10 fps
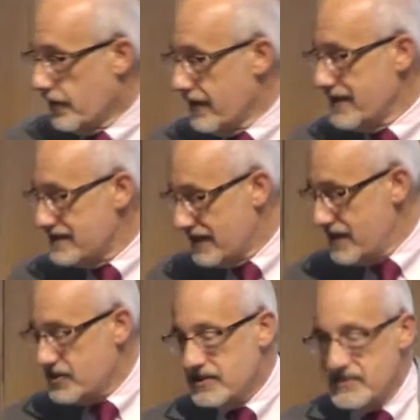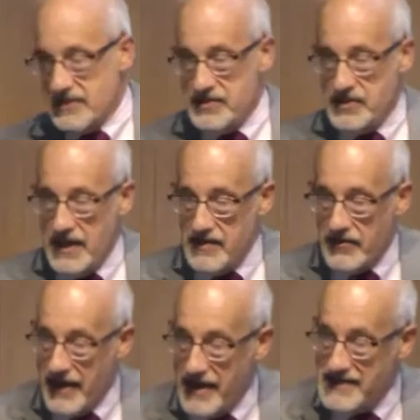orientations and gender
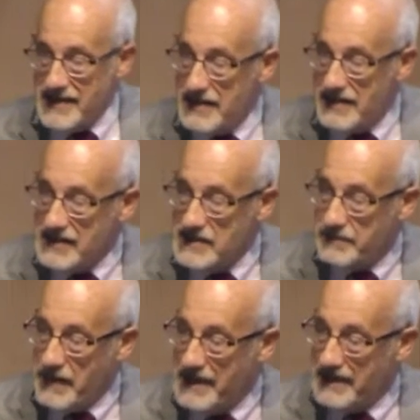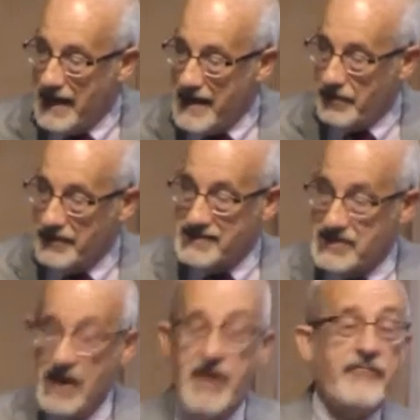identities being labeled as
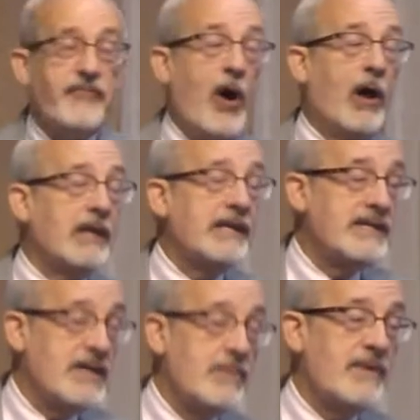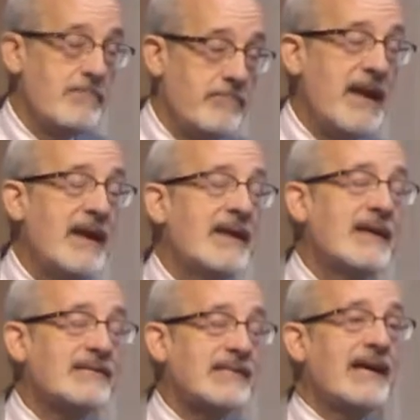fallen human
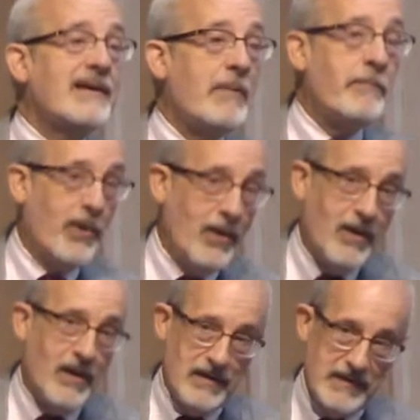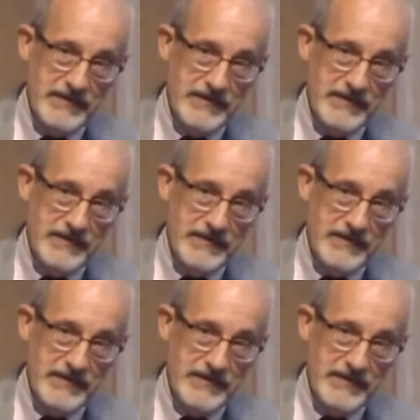beings, I am appalled.